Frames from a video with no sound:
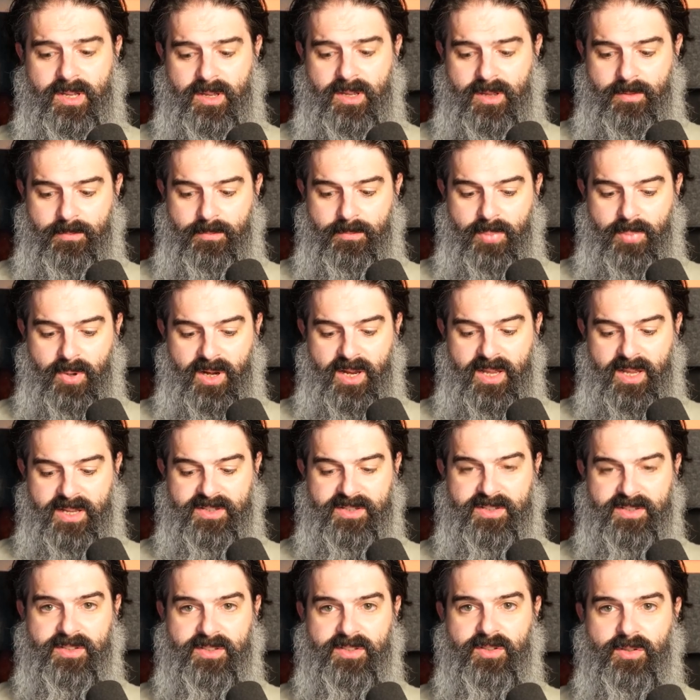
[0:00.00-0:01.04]
plus
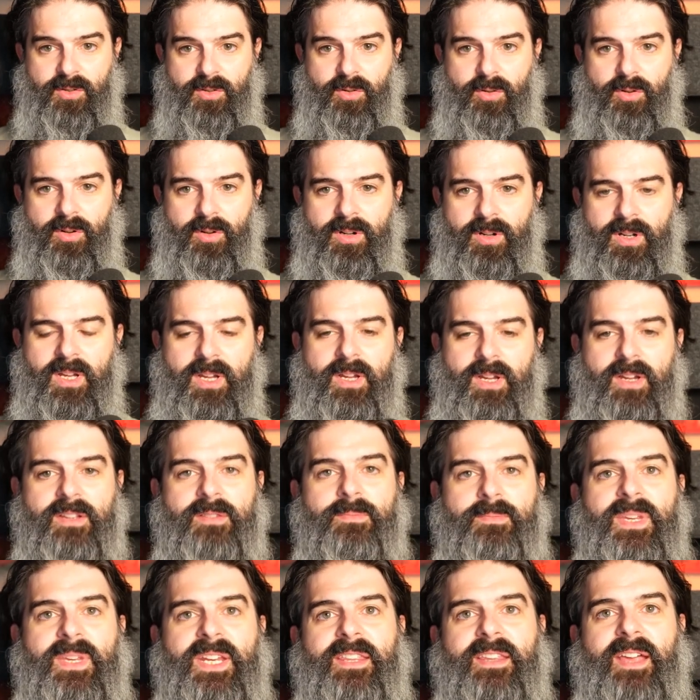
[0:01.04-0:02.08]
score,
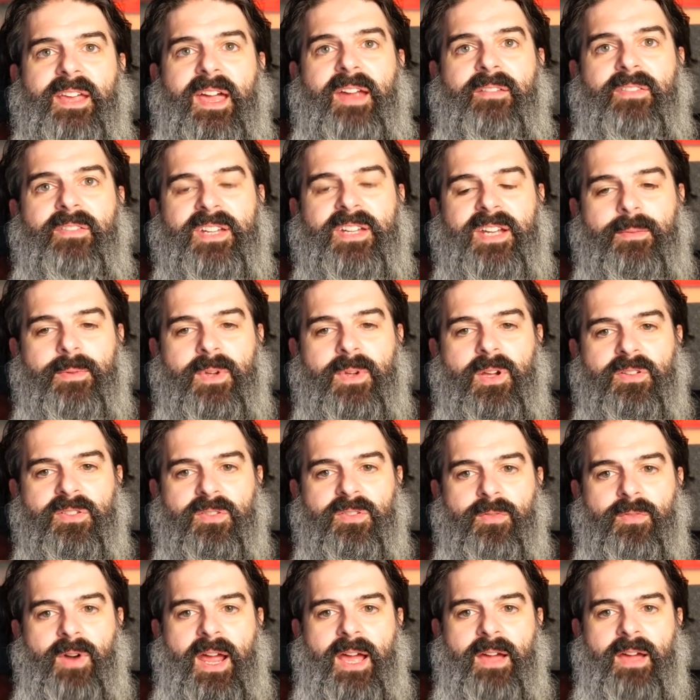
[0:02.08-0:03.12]
meaning that every time it goes
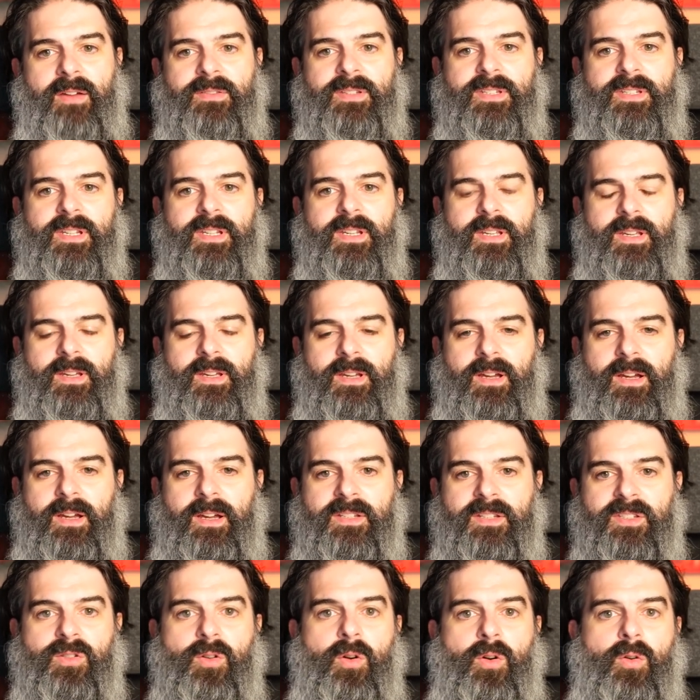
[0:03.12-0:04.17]
around, a
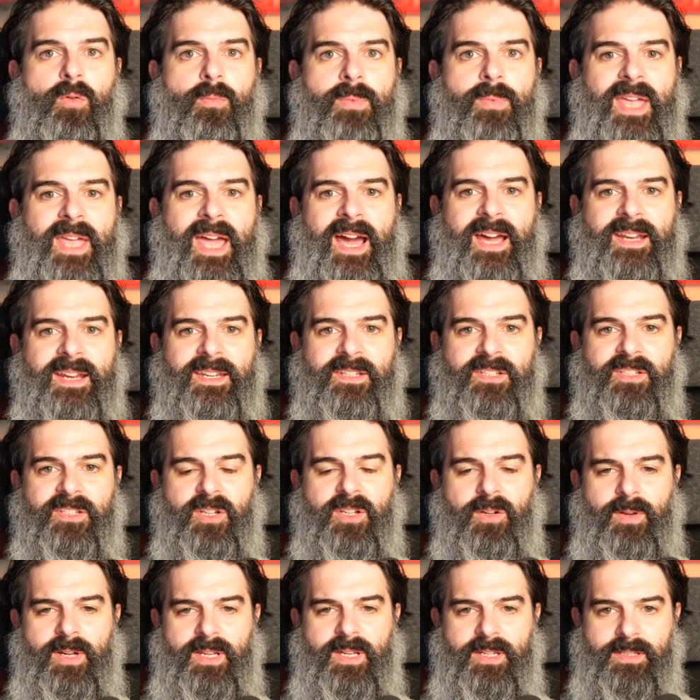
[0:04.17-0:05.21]
score will be added
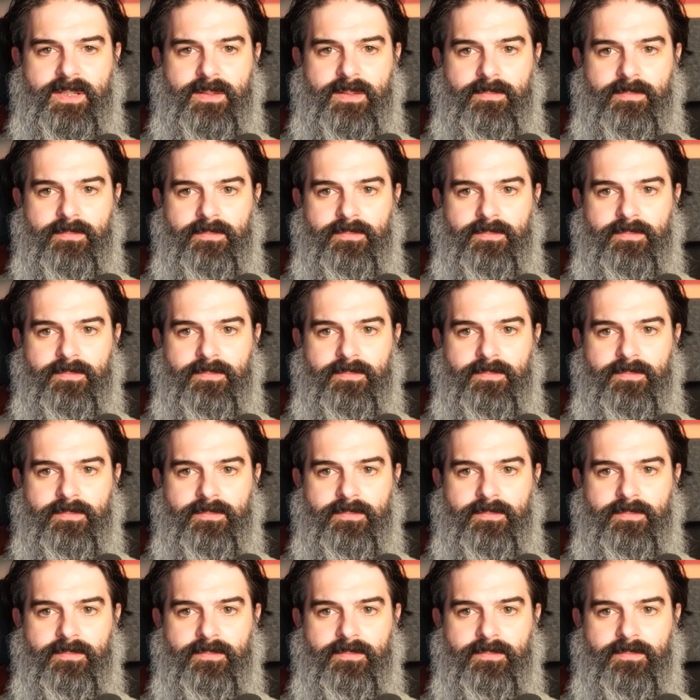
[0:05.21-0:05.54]
to it.